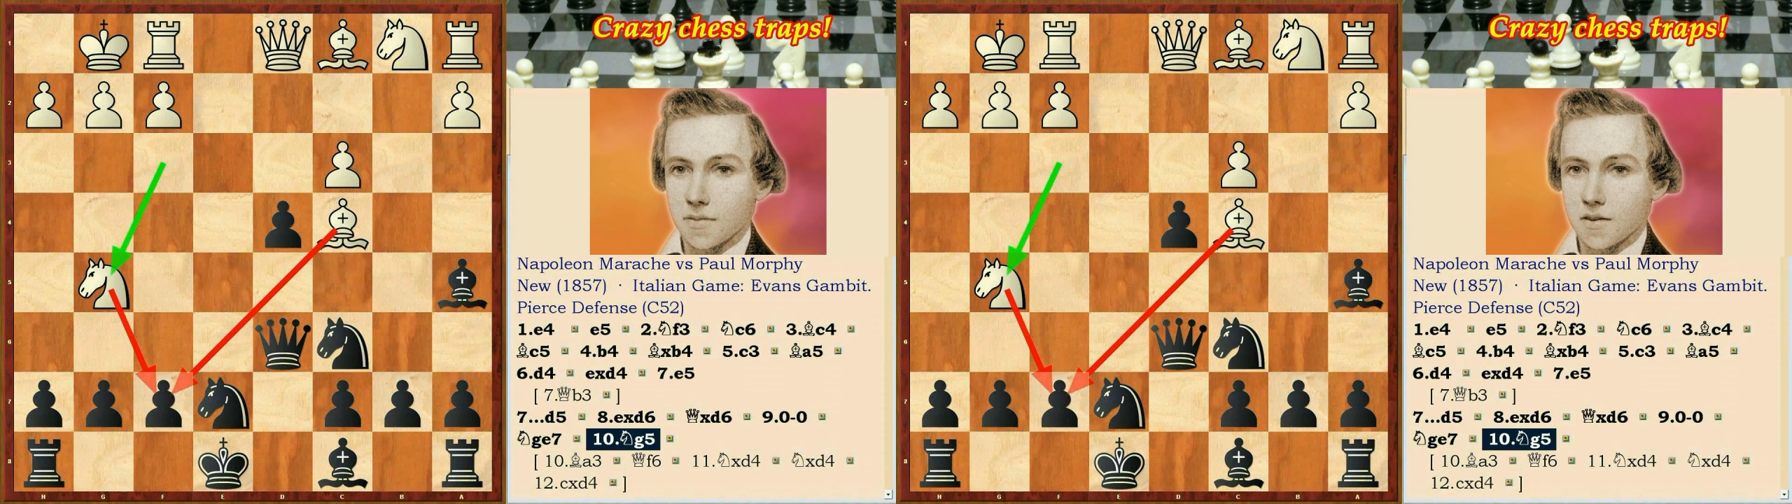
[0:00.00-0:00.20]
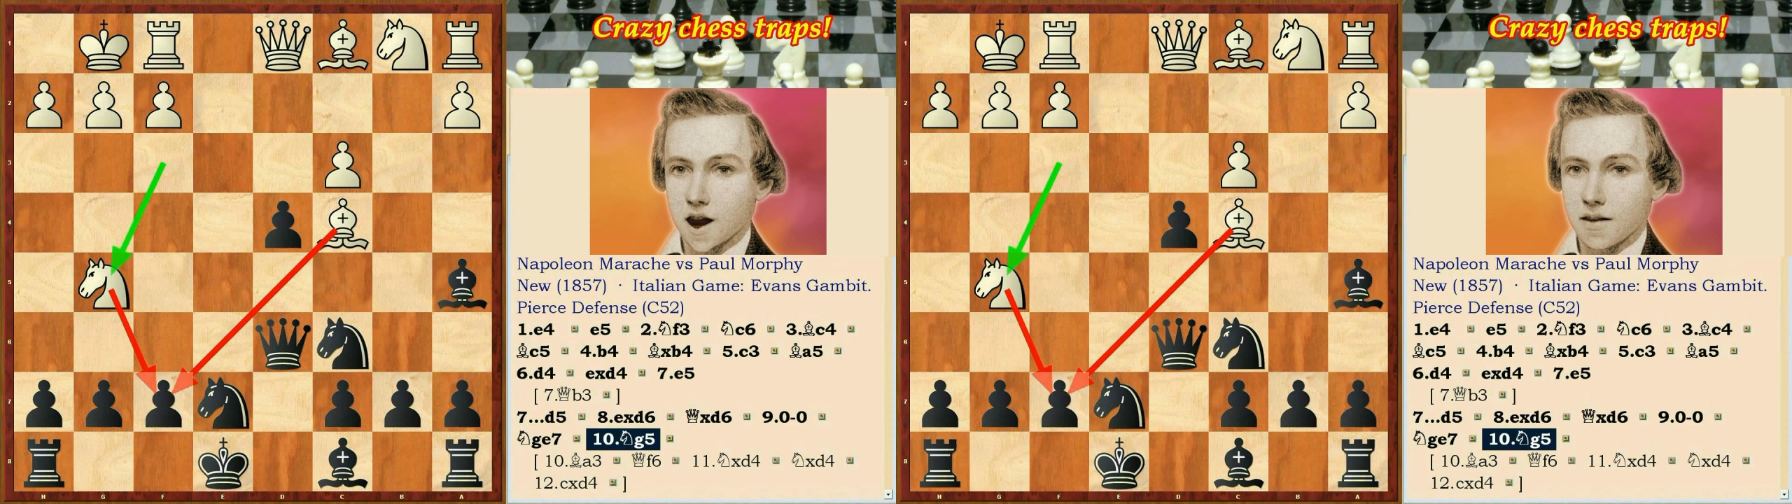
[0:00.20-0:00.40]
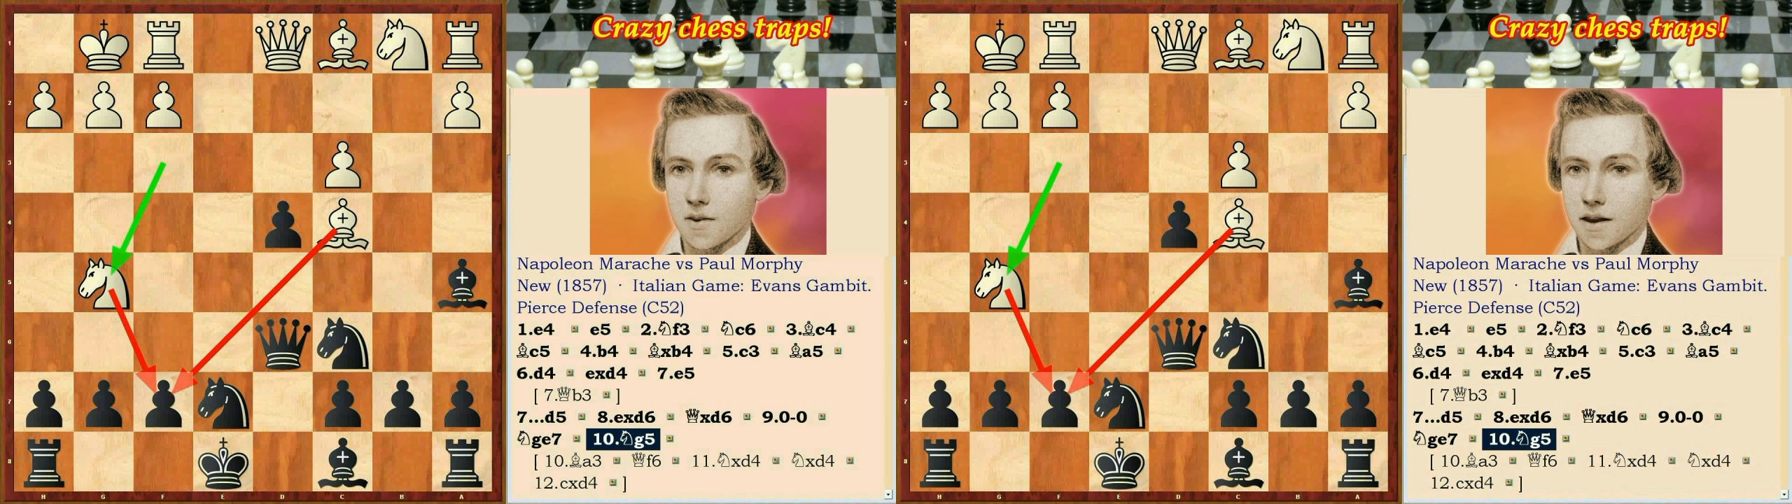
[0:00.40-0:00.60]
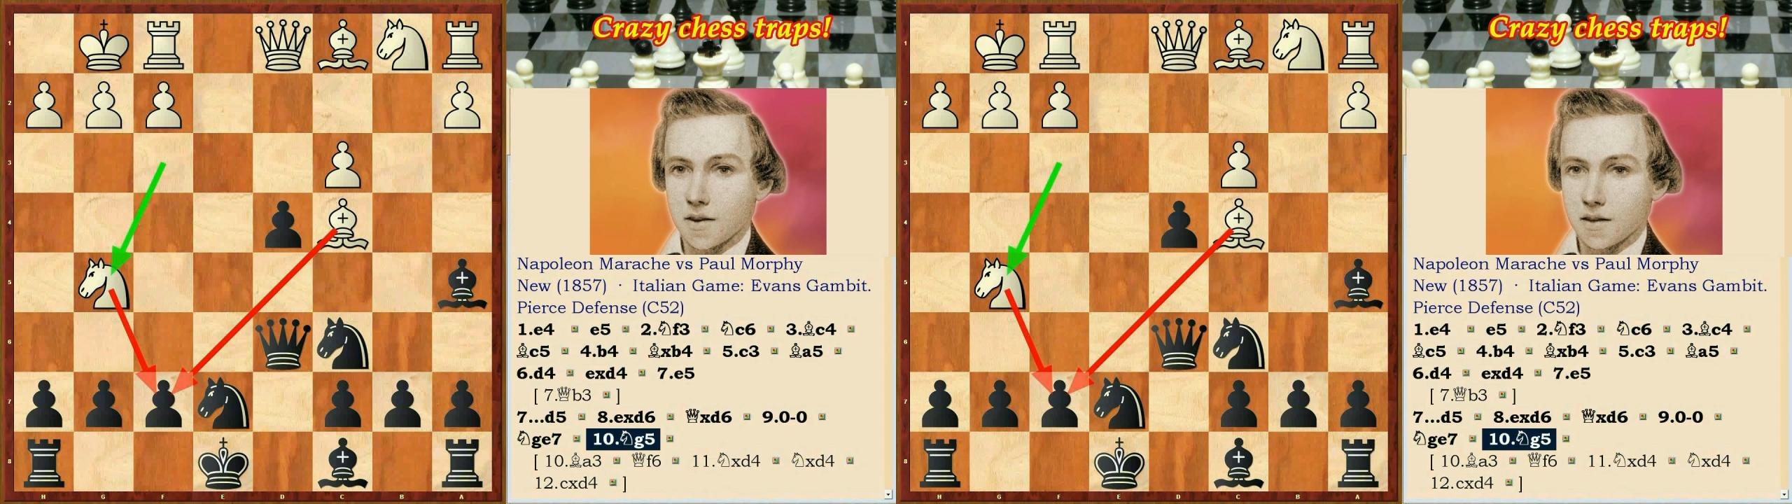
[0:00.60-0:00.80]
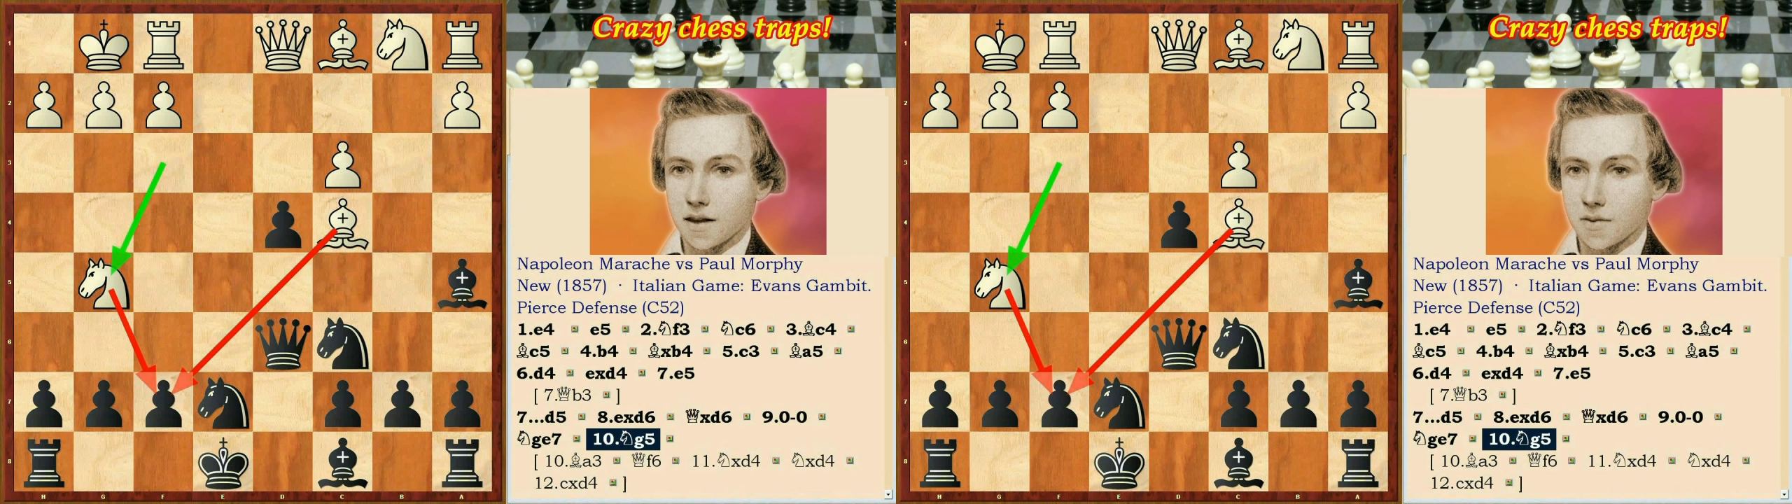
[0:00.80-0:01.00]
because
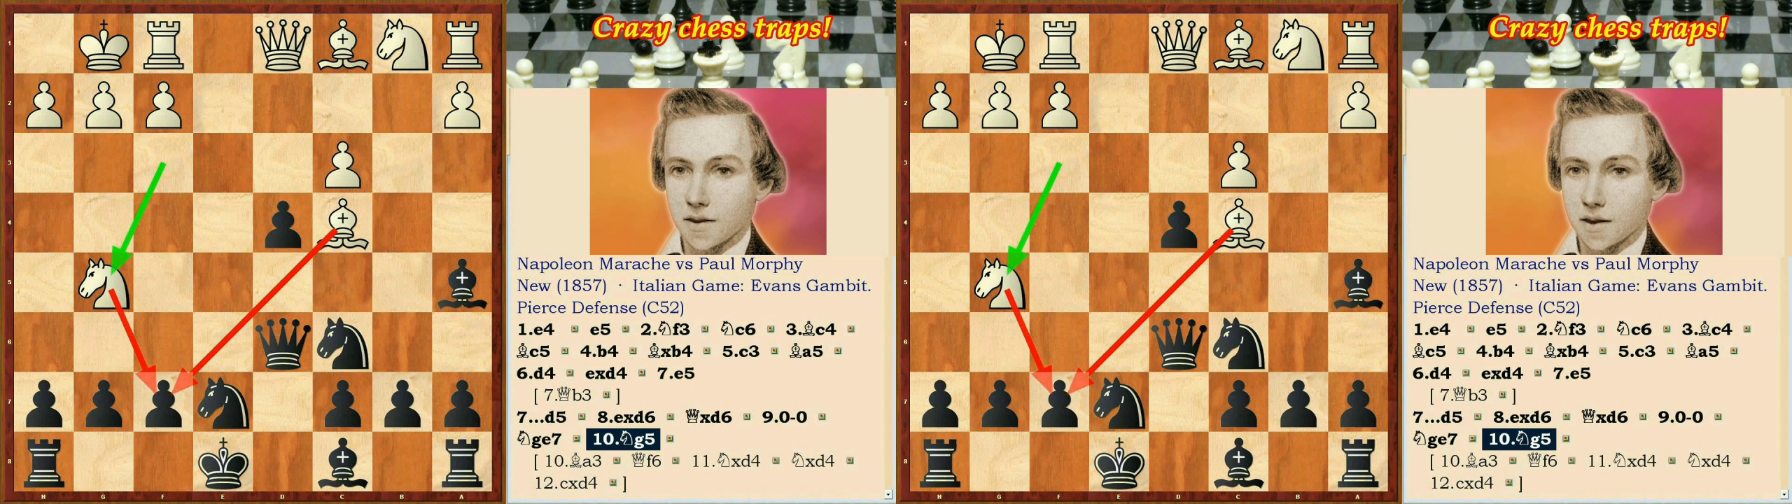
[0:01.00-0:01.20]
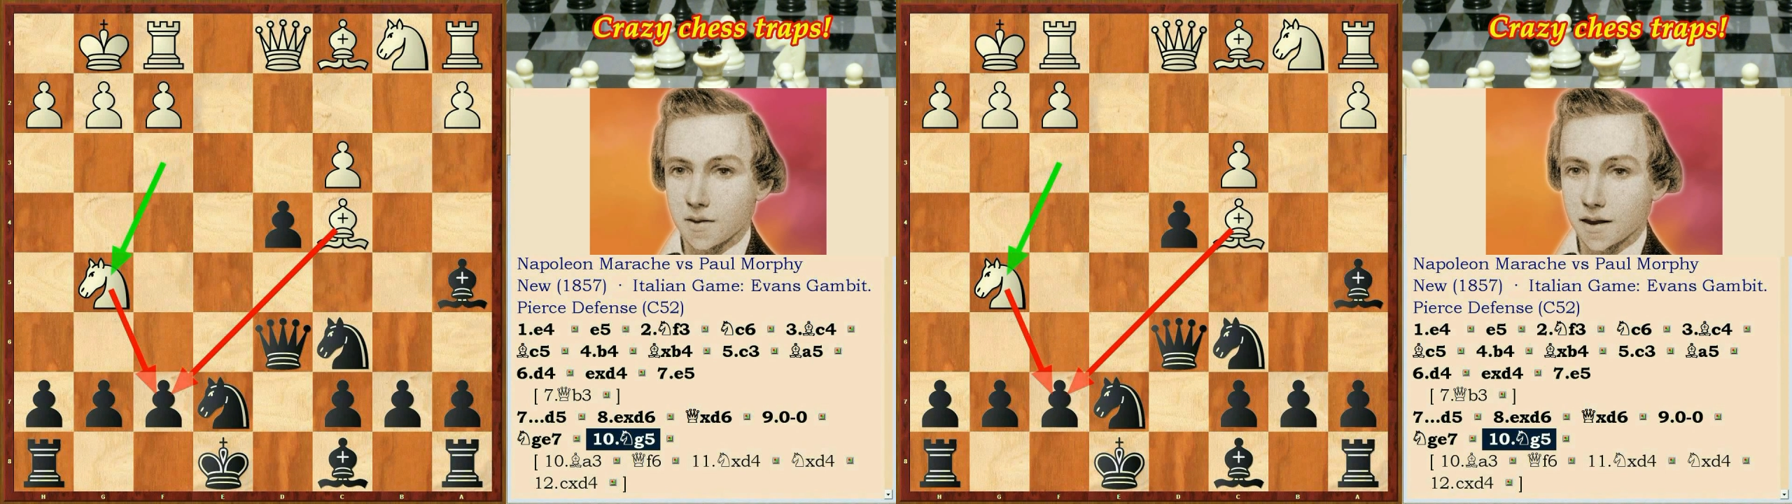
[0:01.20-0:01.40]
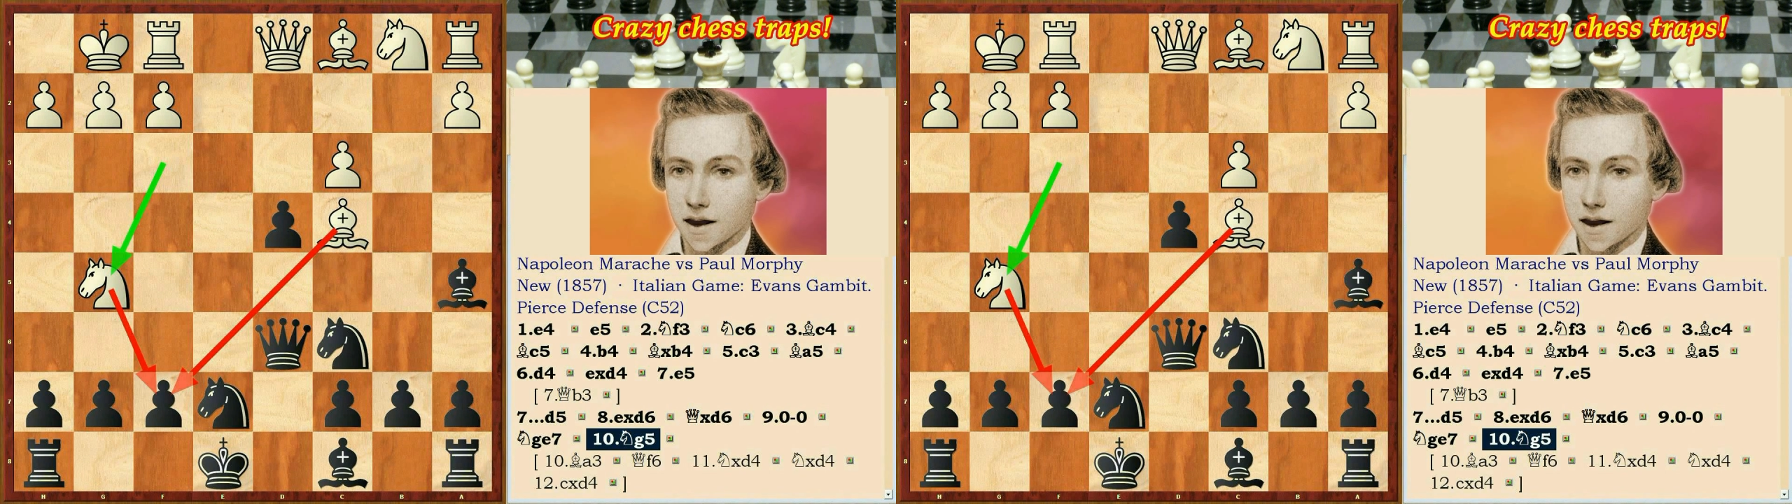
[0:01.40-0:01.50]
white's attack